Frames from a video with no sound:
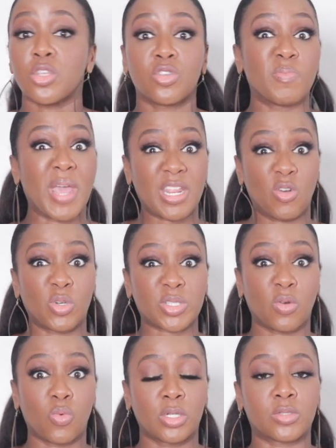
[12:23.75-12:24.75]
You may also
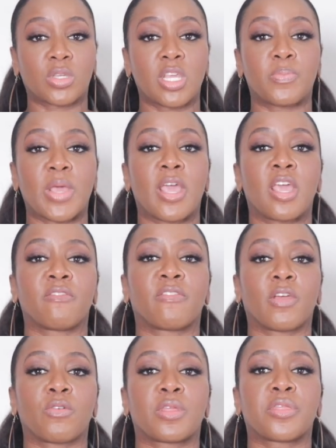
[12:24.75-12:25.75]
want to keep a
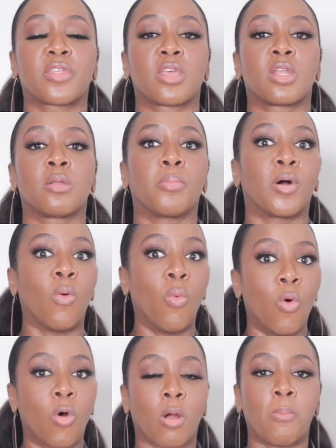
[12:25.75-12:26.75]
very thin but
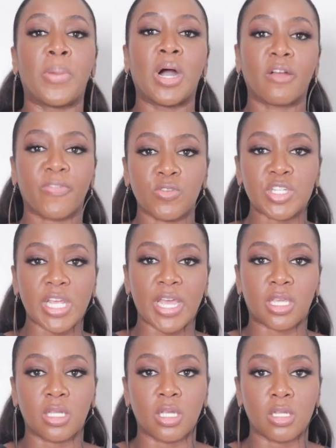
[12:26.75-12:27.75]
warm puffer
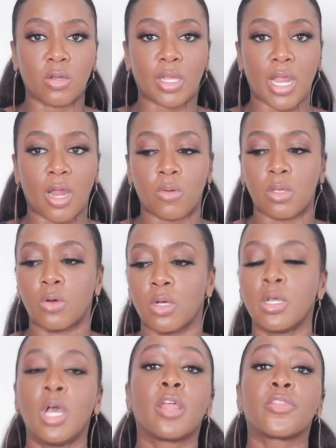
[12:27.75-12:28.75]
jacket in your carry-on.